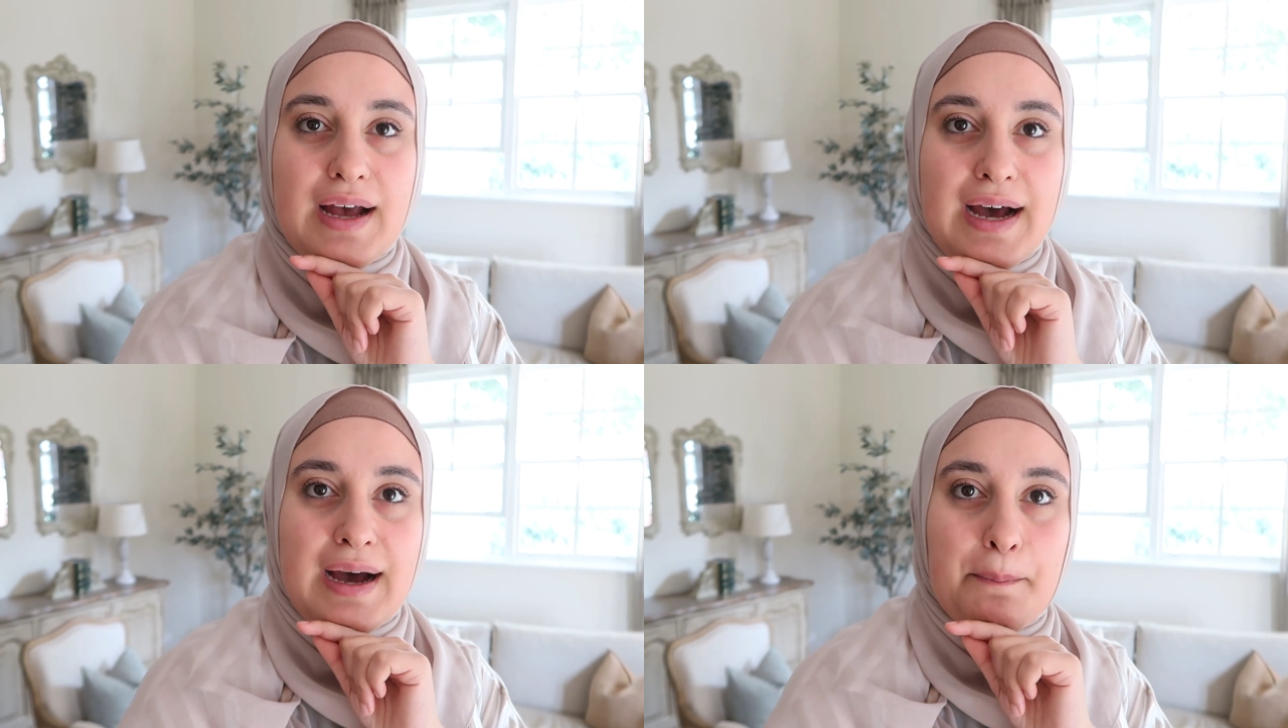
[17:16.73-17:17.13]

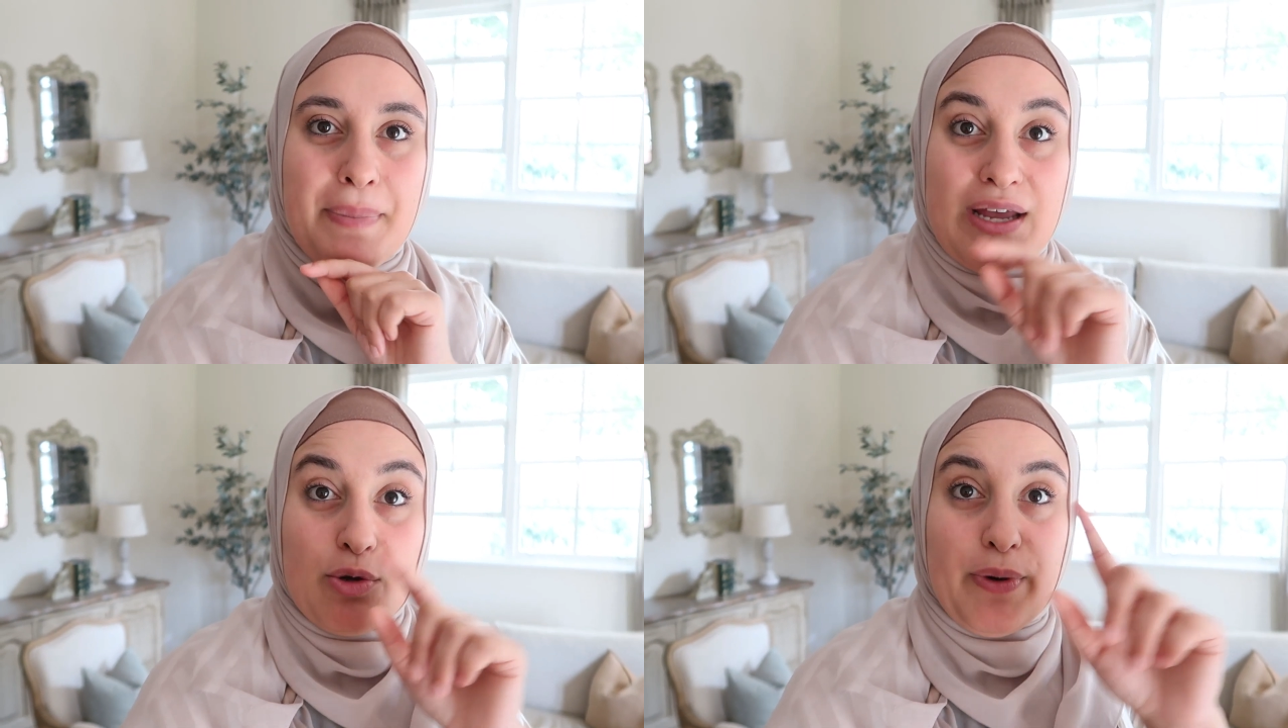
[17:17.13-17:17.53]

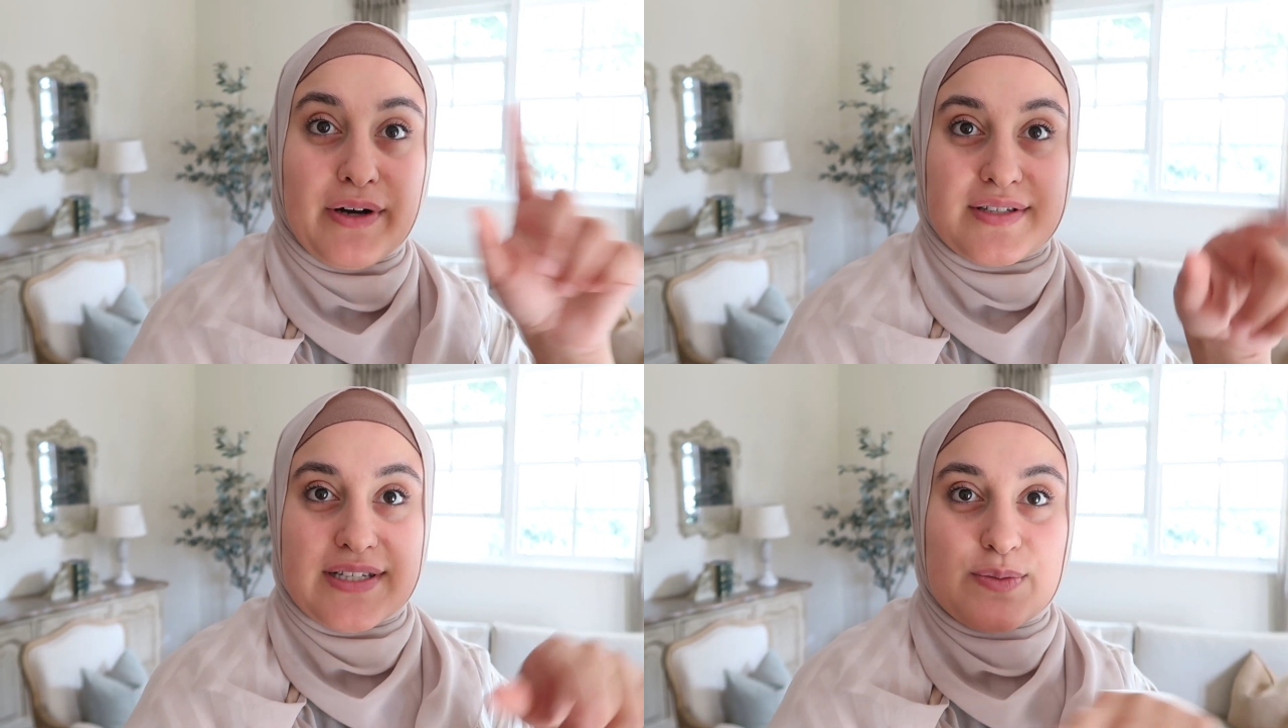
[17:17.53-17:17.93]
panel
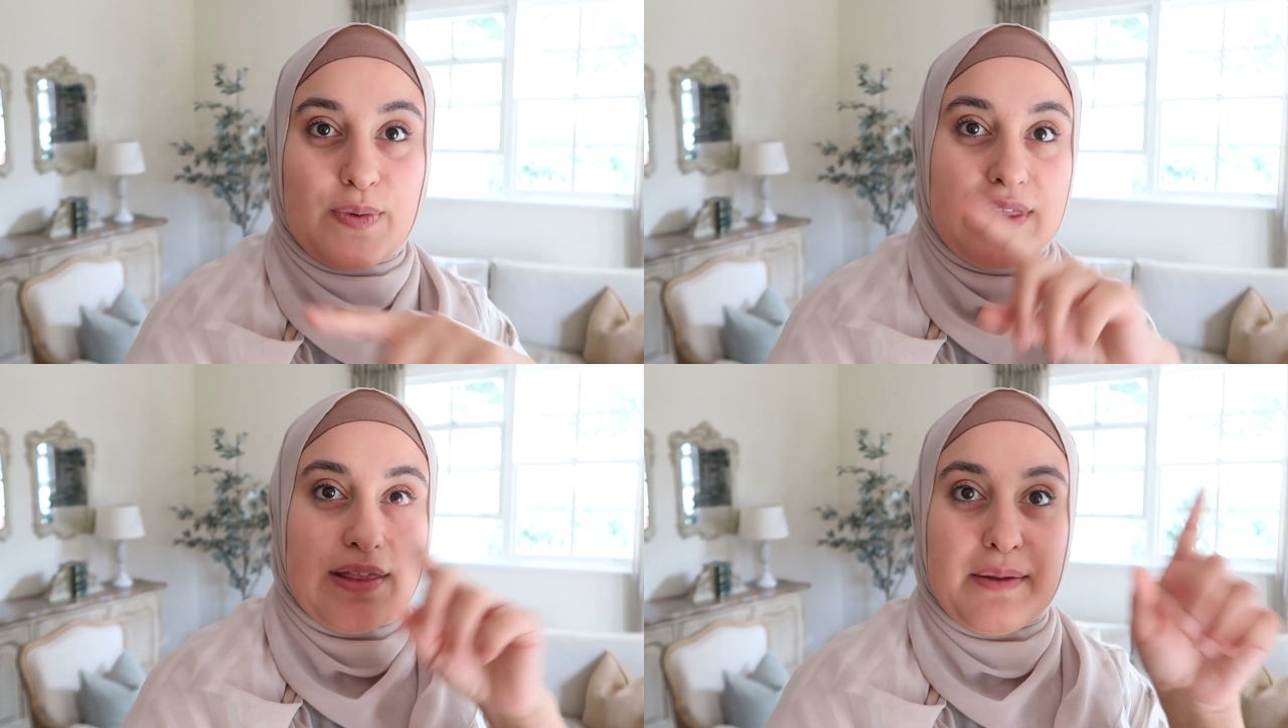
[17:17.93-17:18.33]
boxes
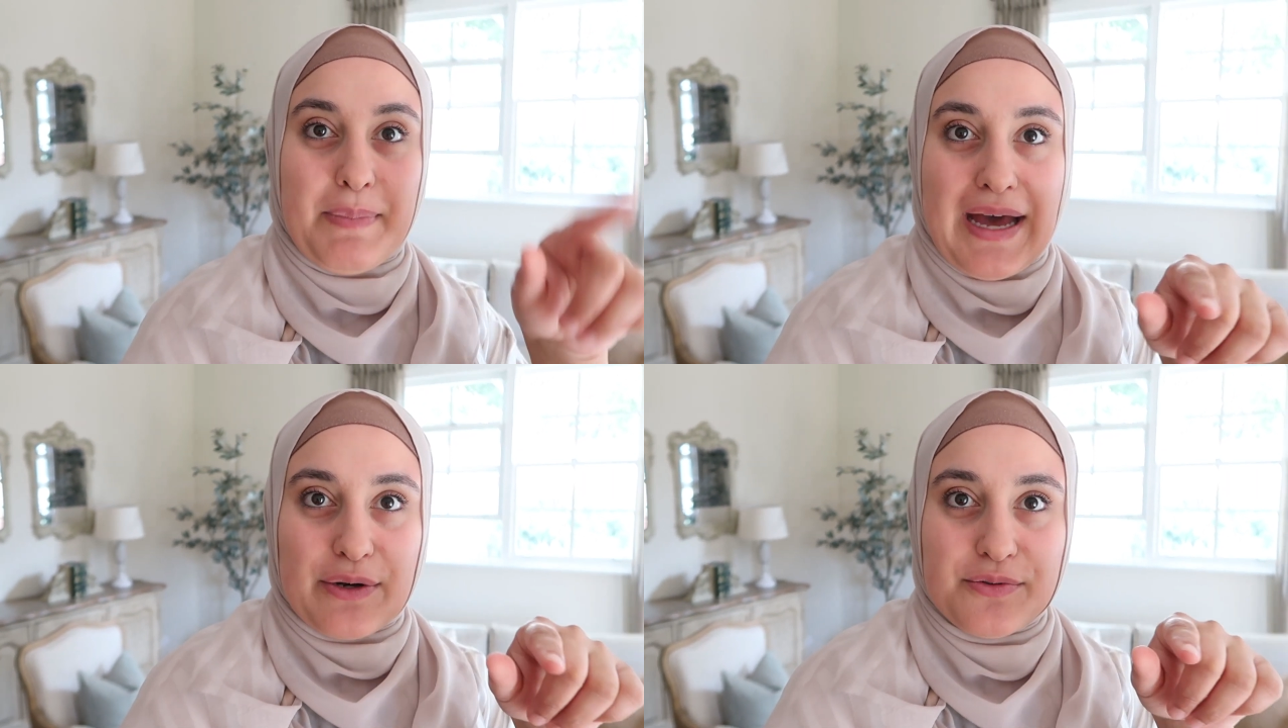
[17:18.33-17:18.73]
within the
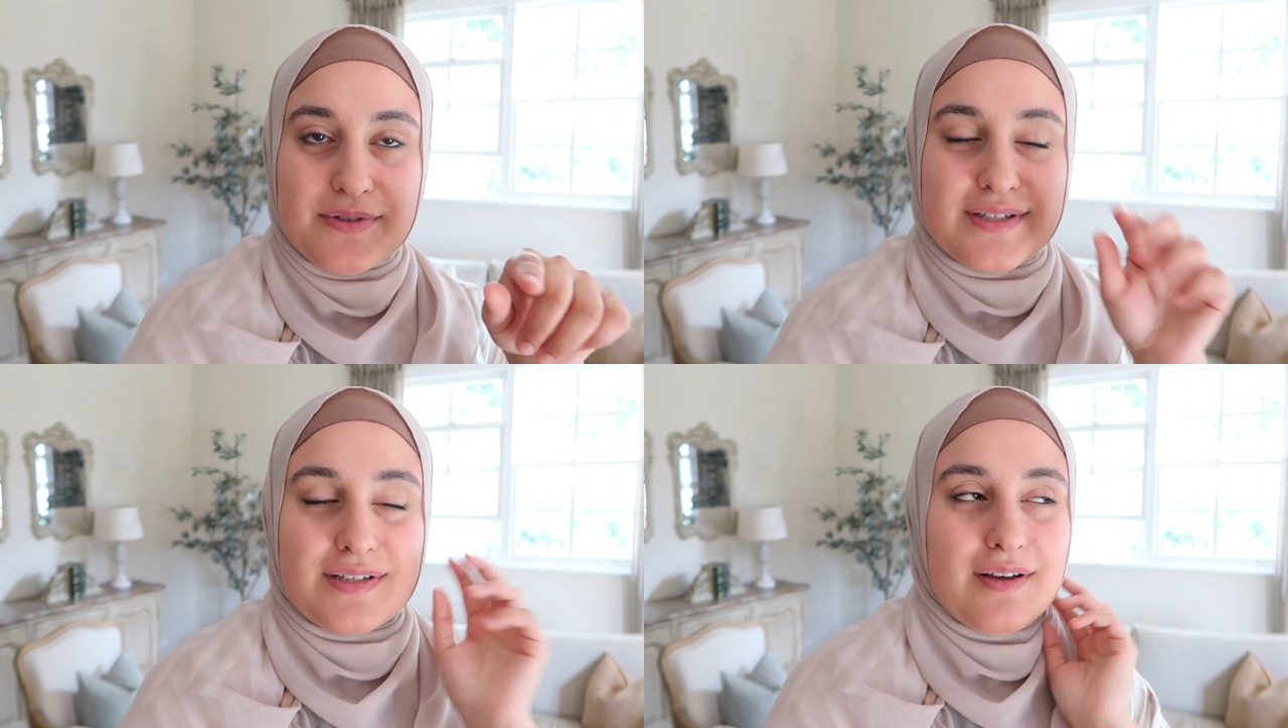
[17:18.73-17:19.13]

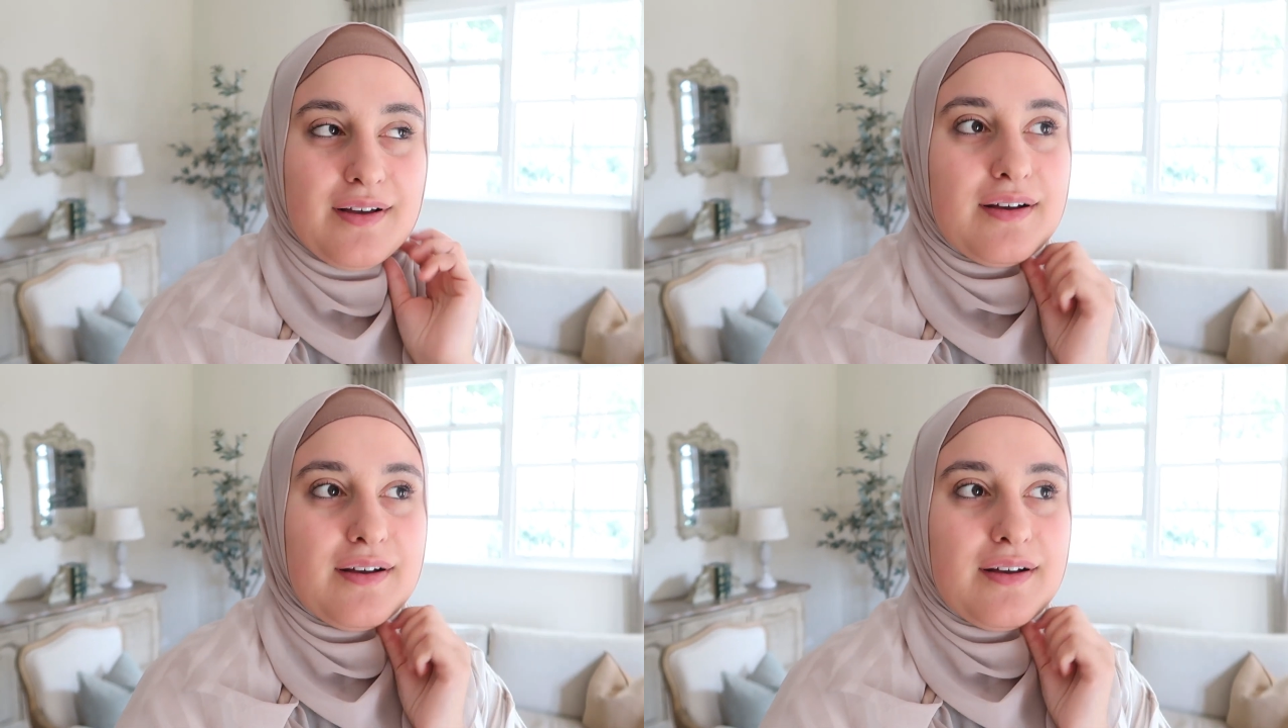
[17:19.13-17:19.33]
panels